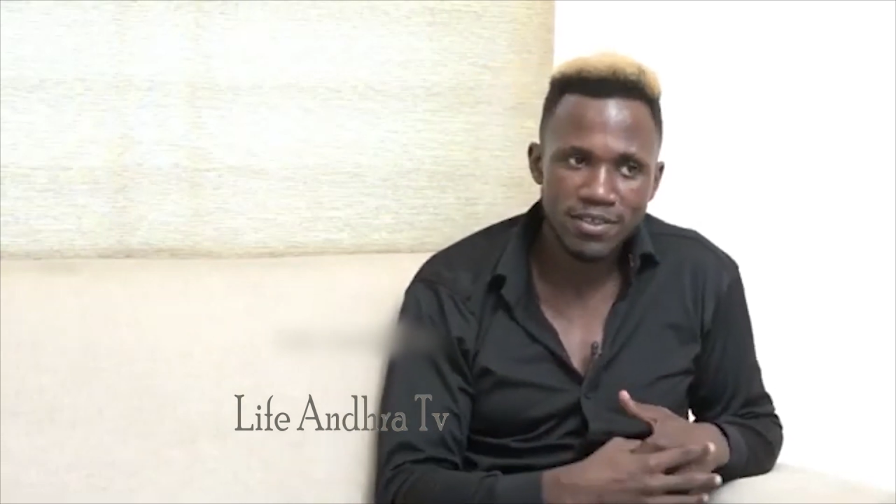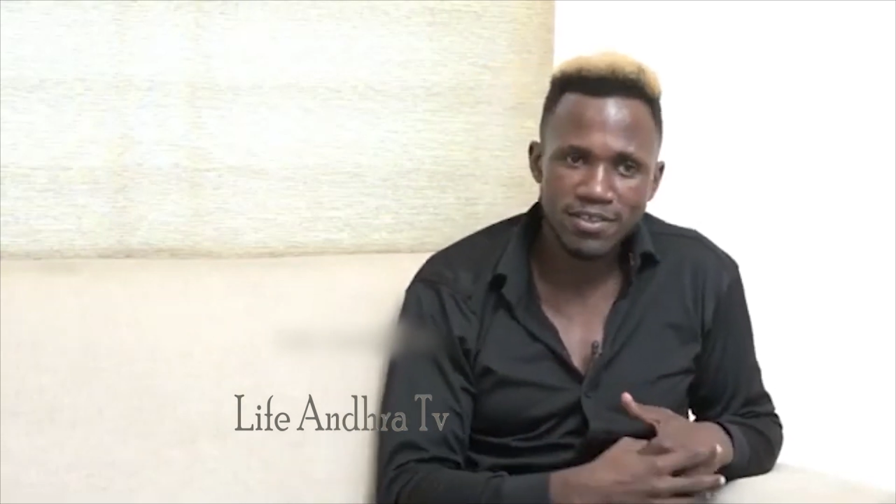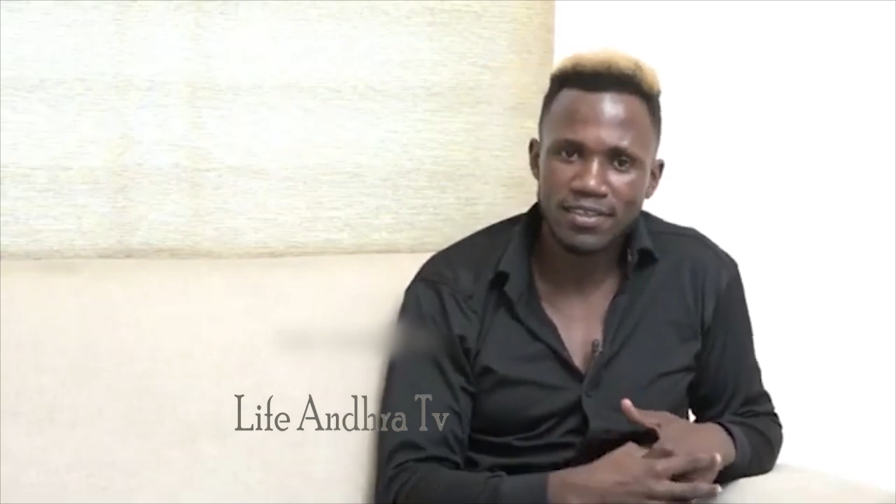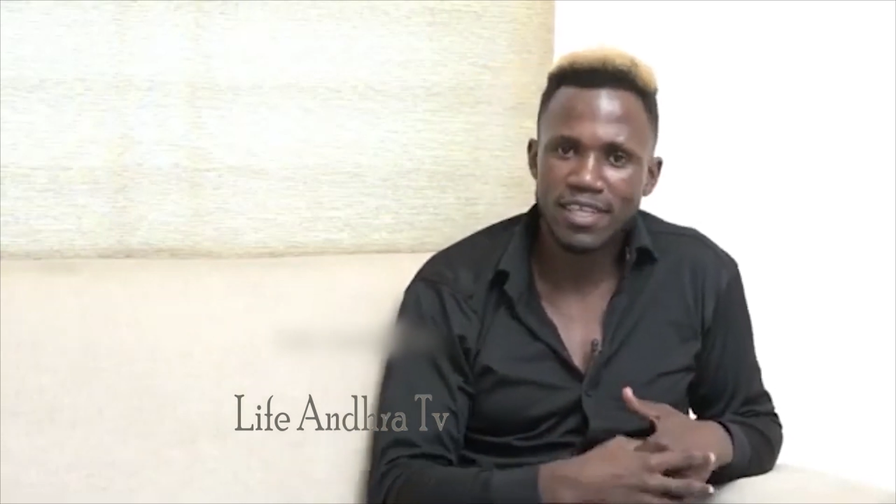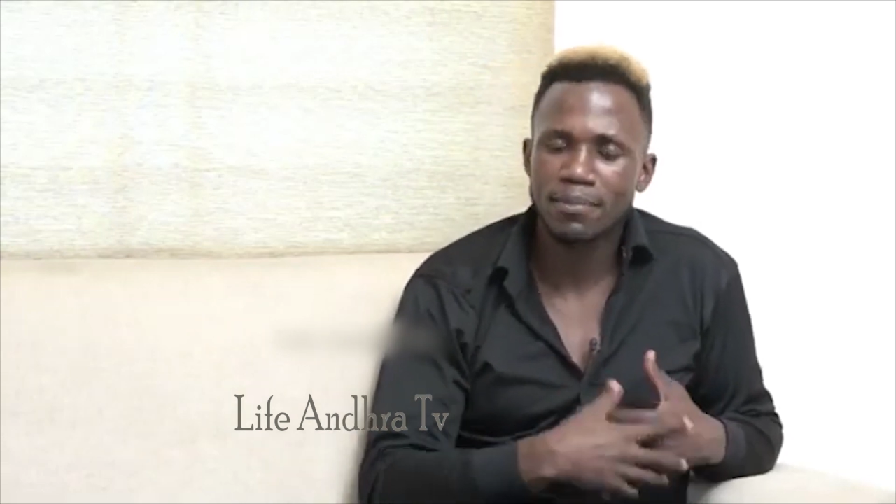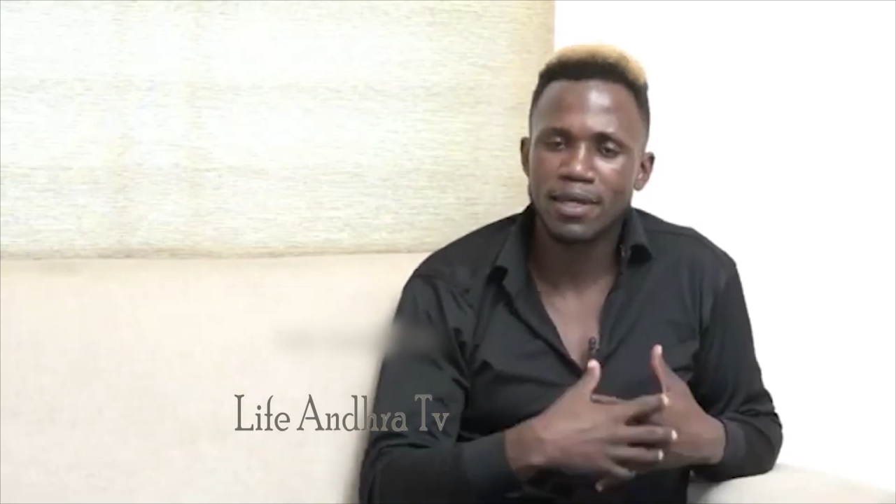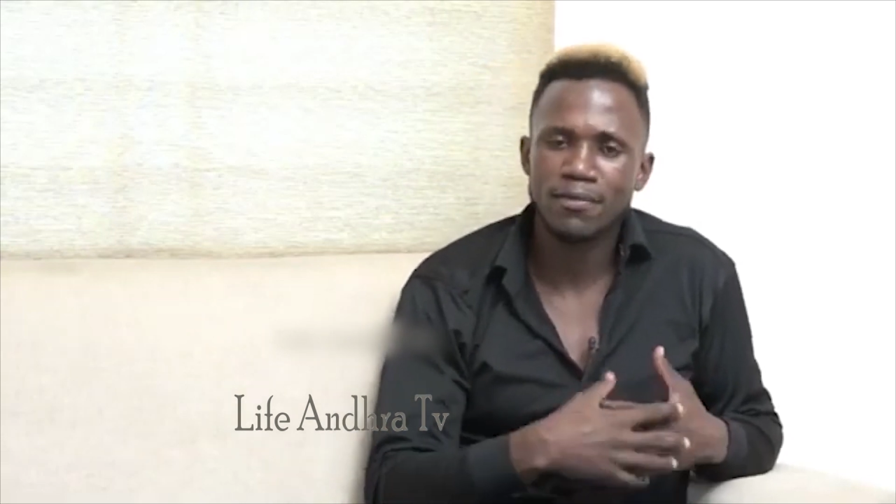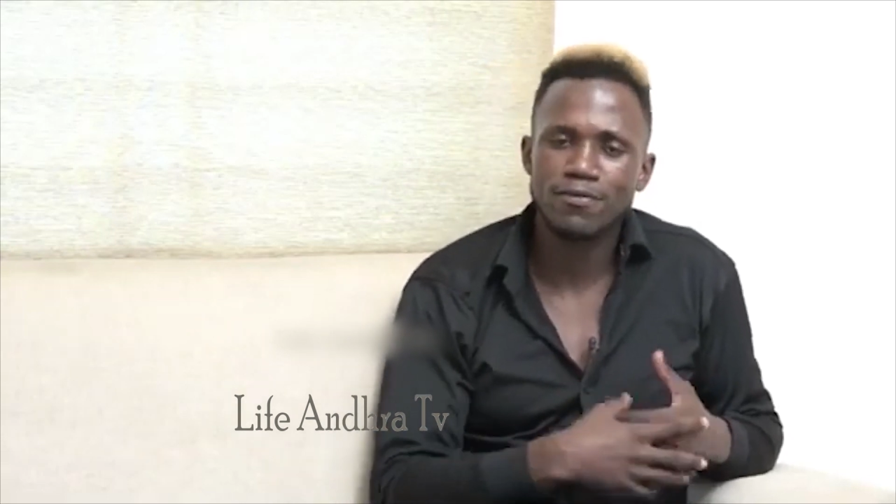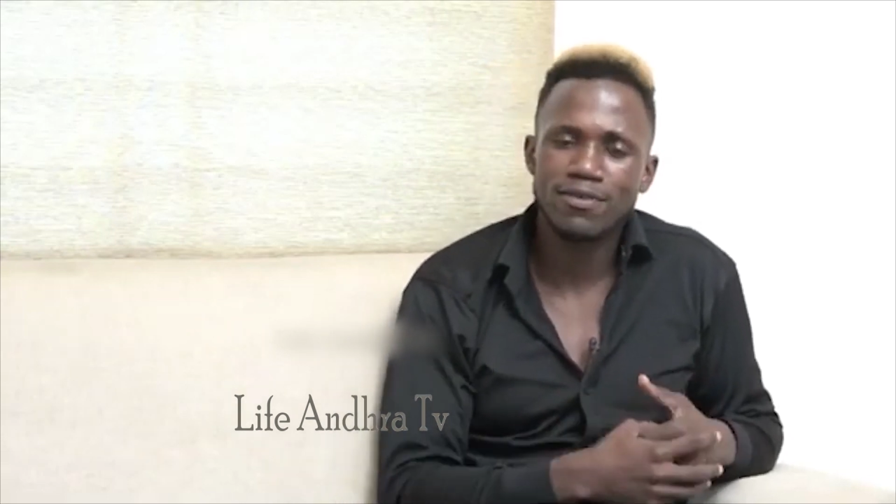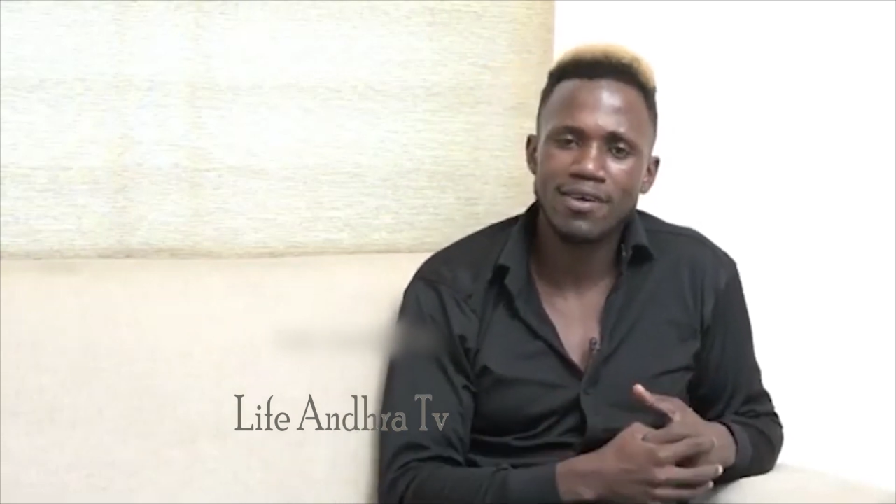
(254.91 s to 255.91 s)
because they
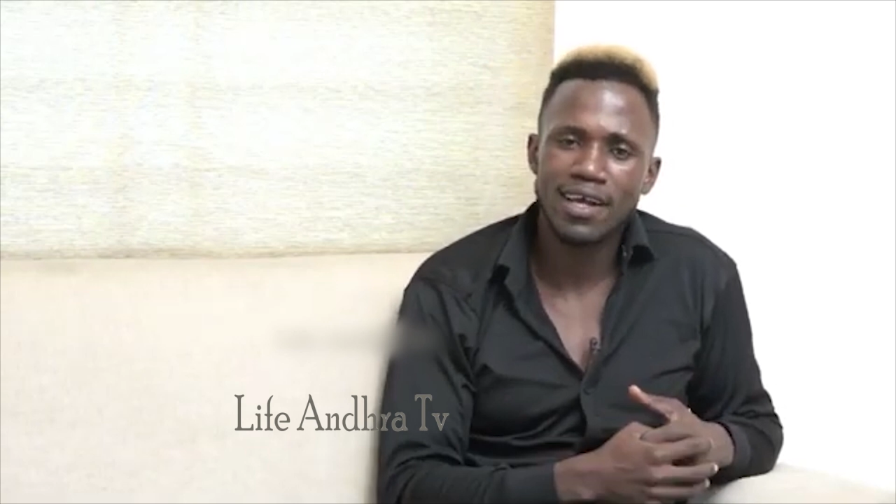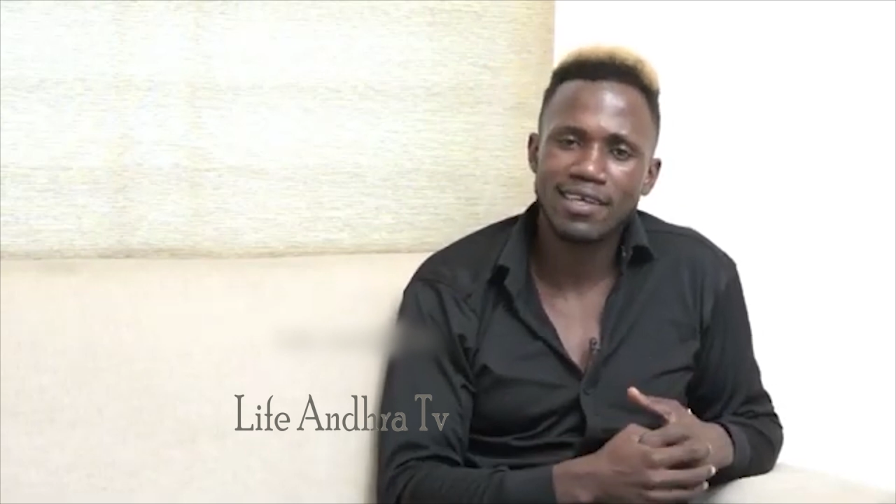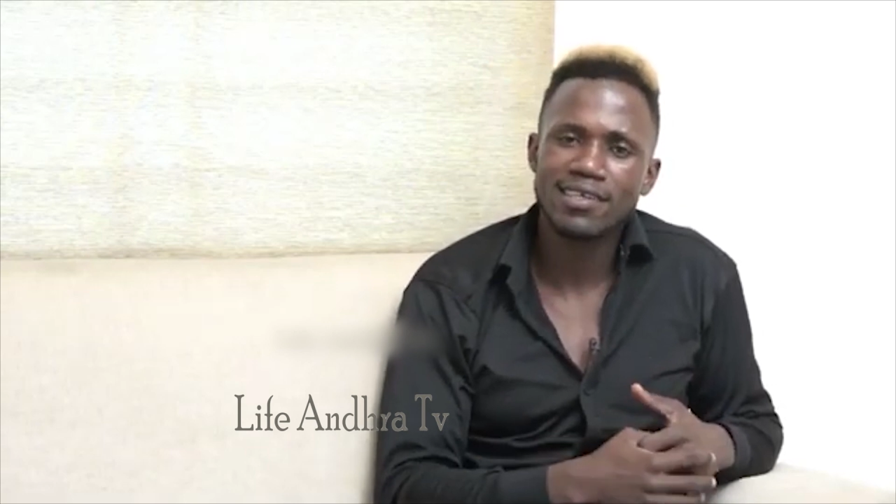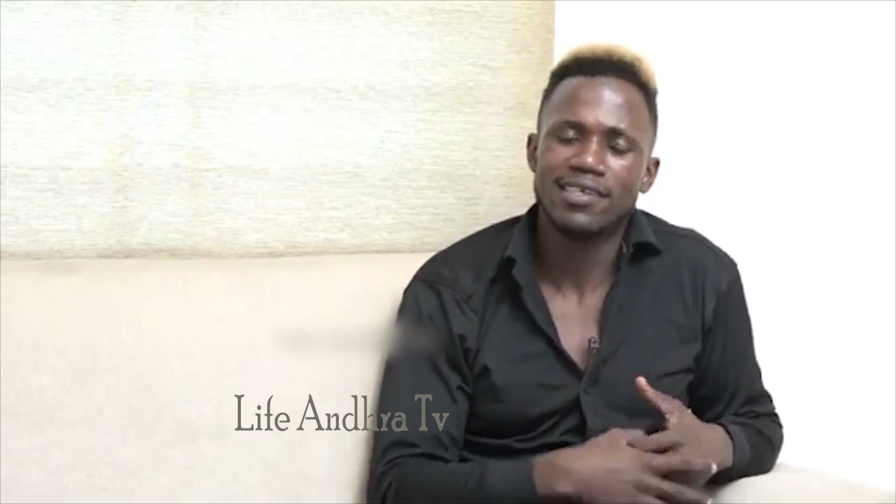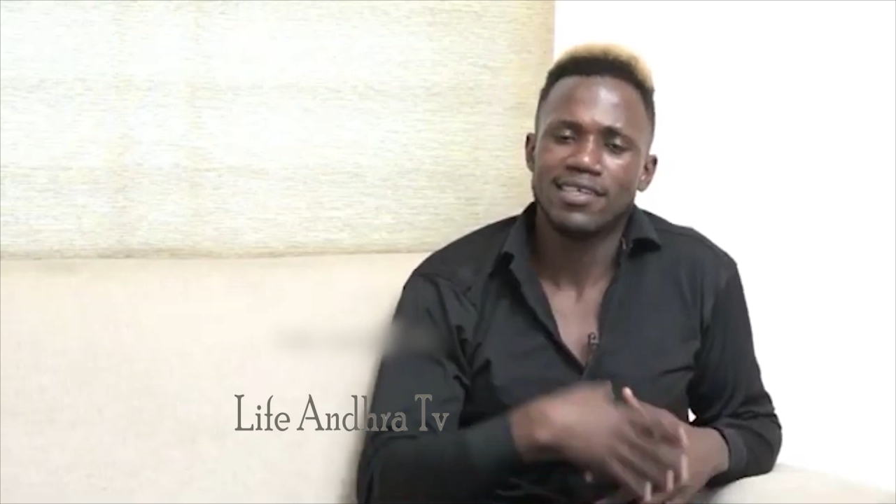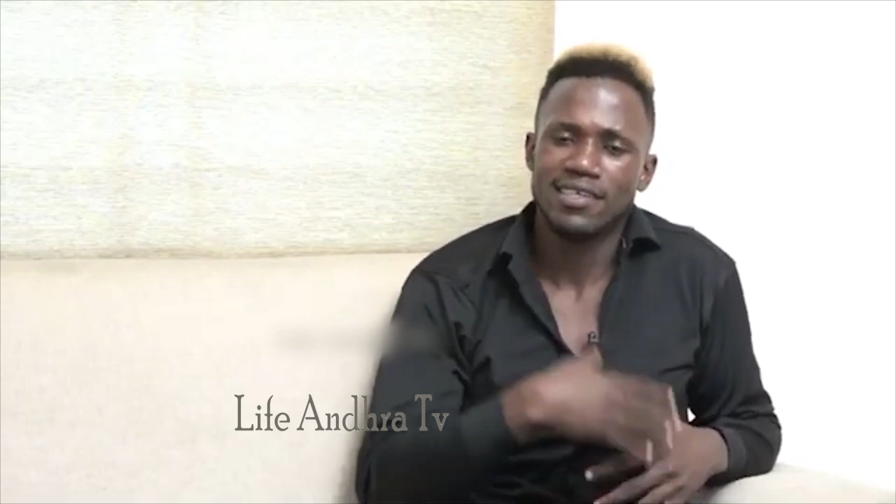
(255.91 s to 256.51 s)
make me feel like,